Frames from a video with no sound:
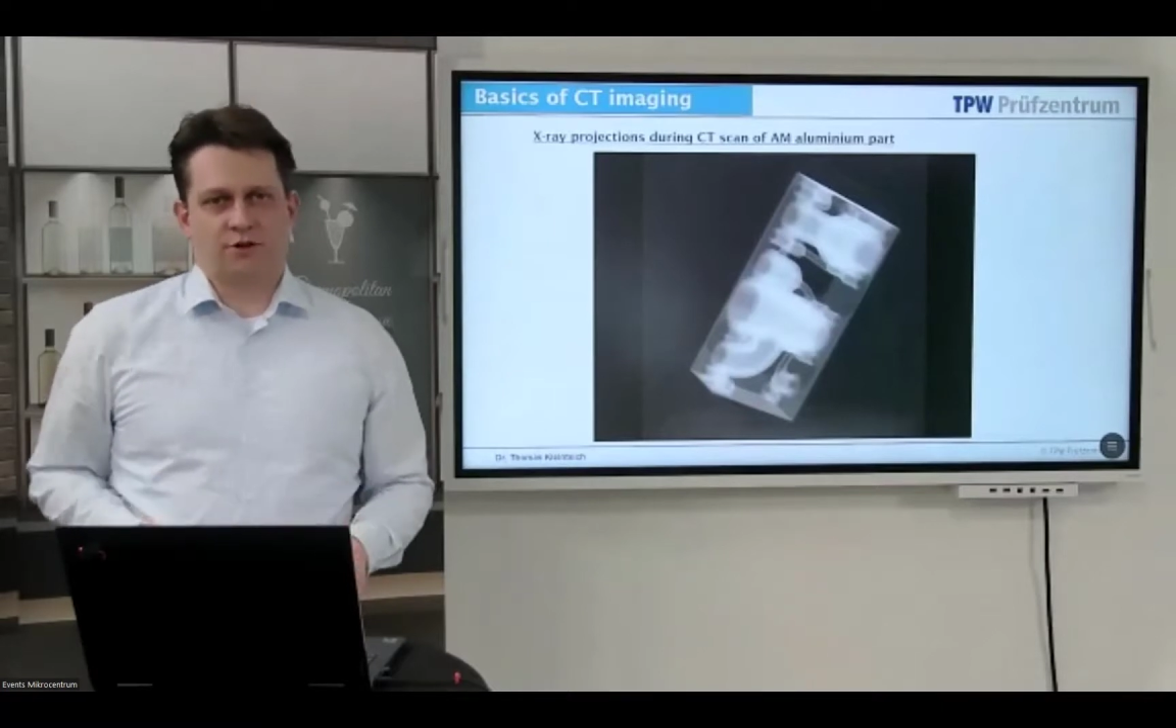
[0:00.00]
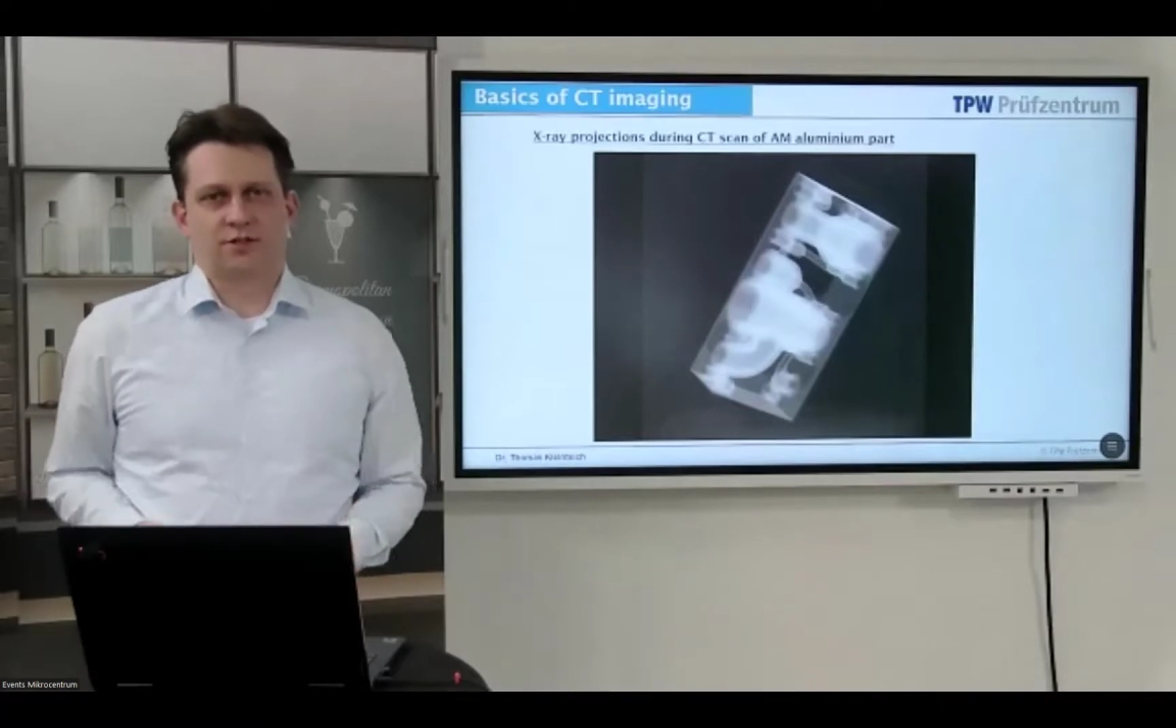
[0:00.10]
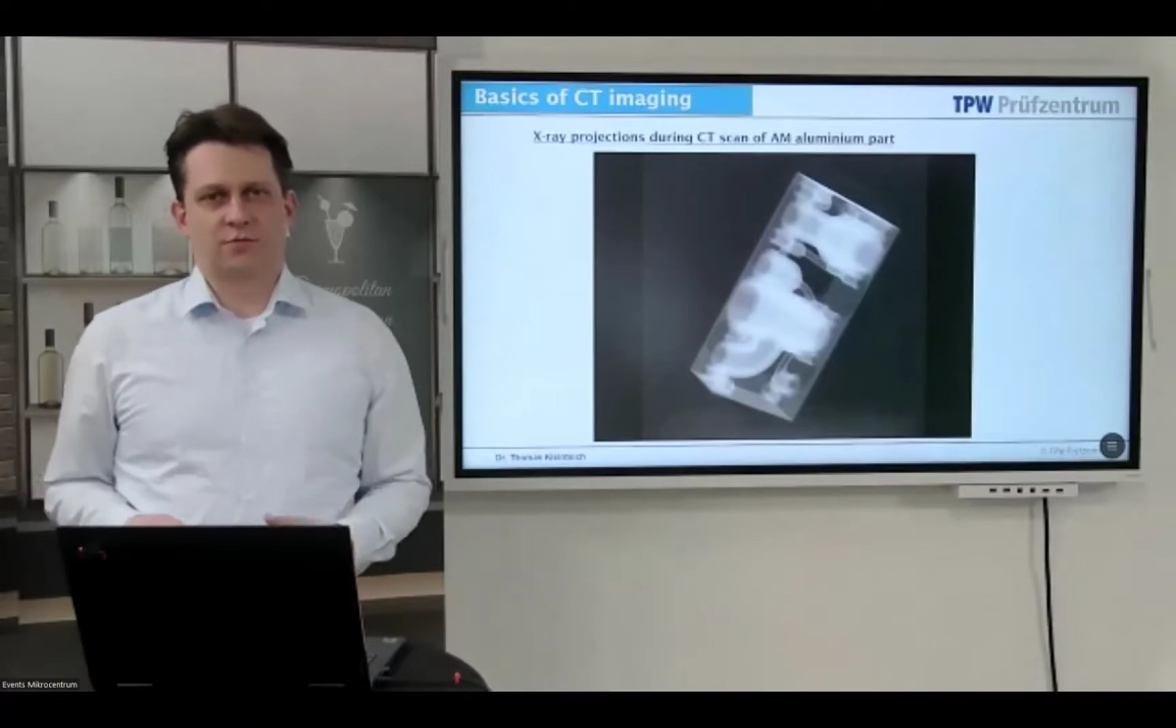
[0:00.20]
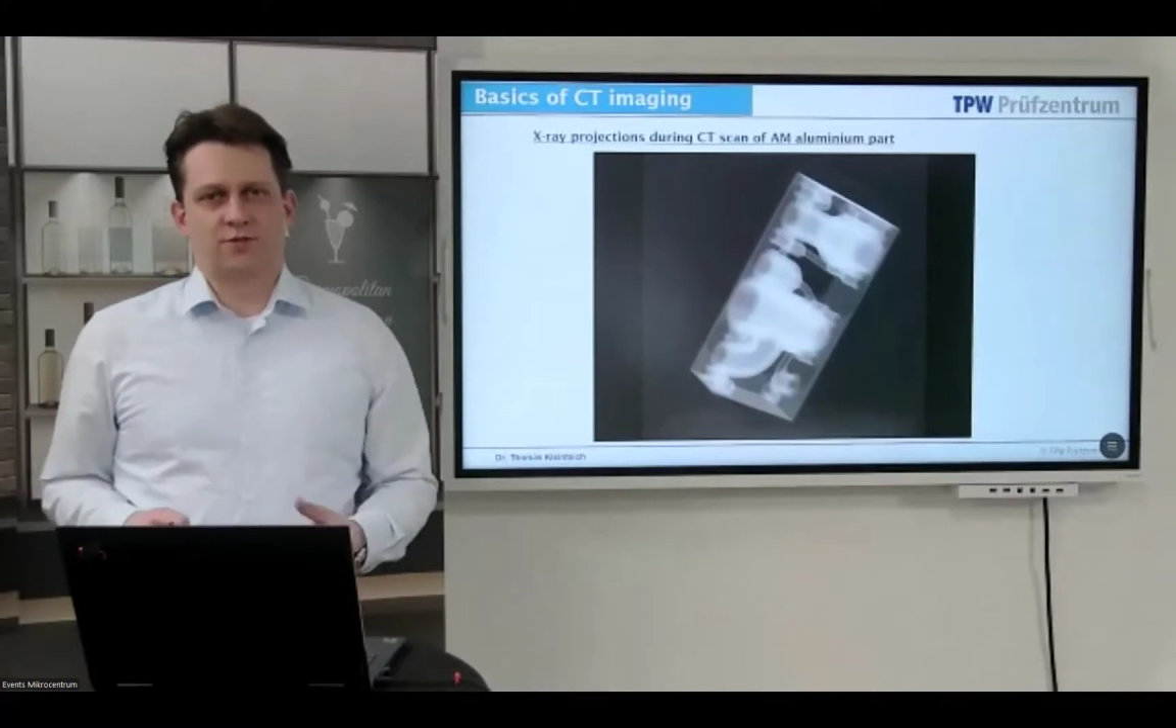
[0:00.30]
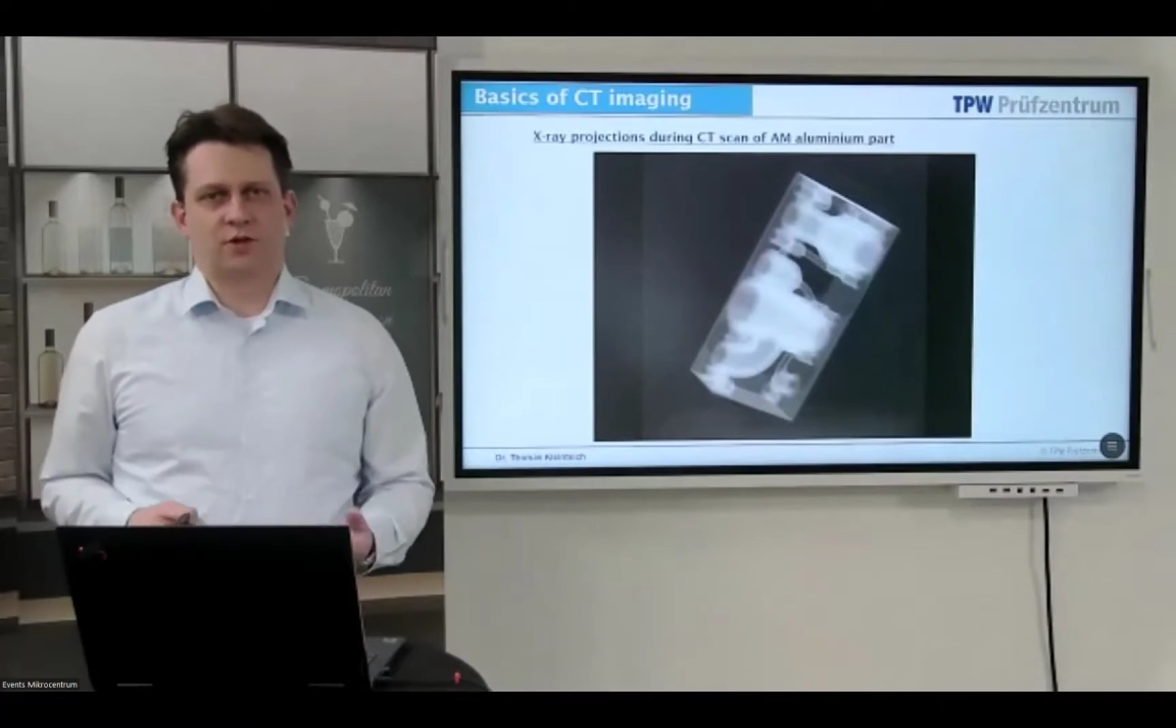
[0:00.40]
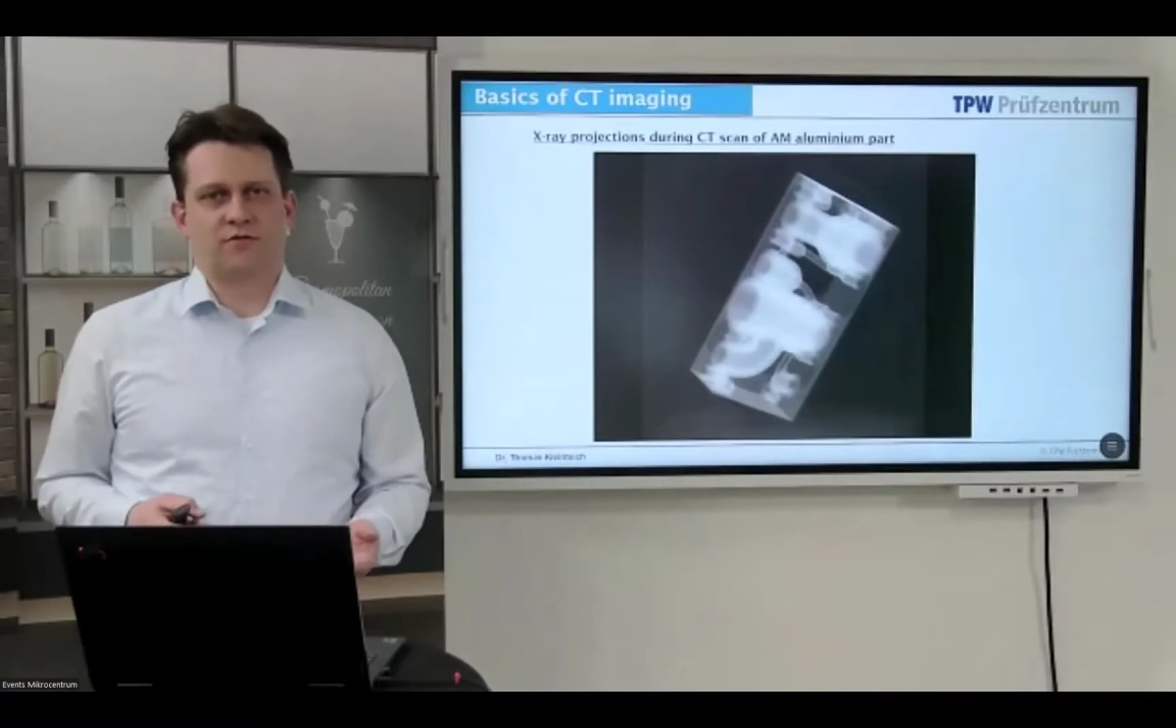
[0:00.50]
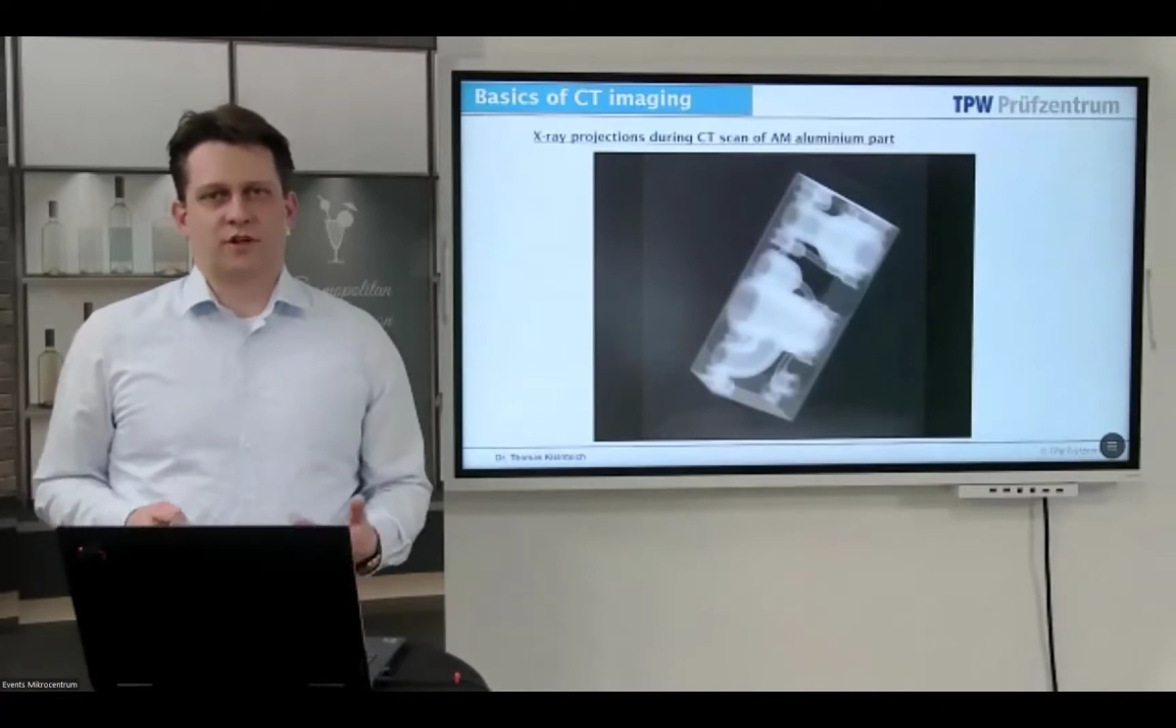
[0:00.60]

principle